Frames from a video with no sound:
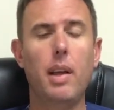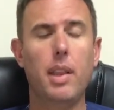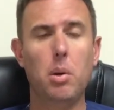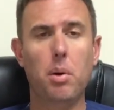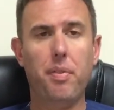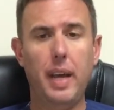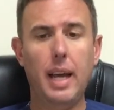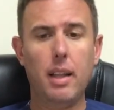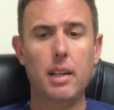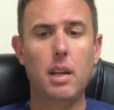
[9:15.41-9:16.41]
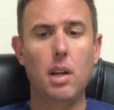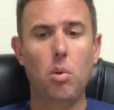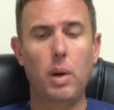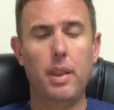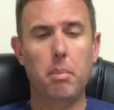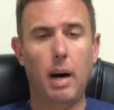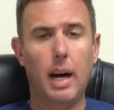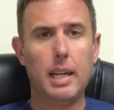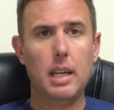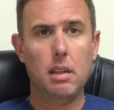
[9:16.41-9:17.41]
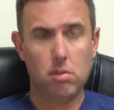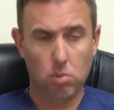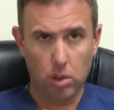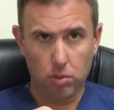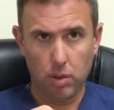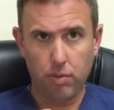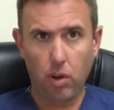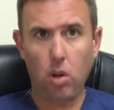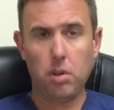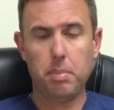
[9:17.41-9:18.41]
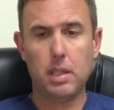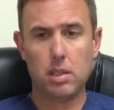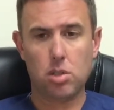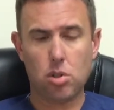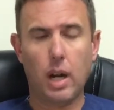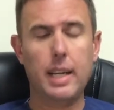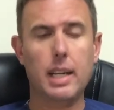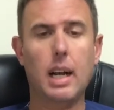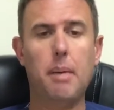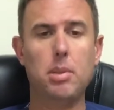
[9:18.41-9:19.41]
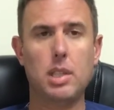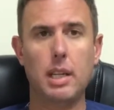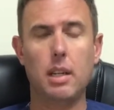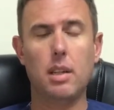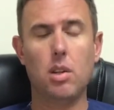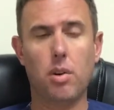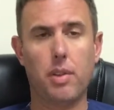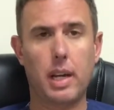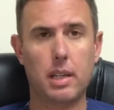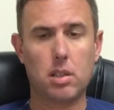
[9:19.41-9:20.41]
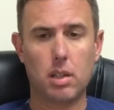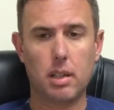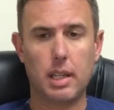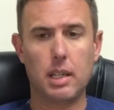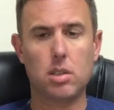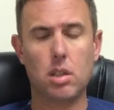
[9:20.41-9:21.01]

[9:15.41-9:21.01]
They will fail it when the body will revolt because it's trying to compensate and the orthotics aren't letting it.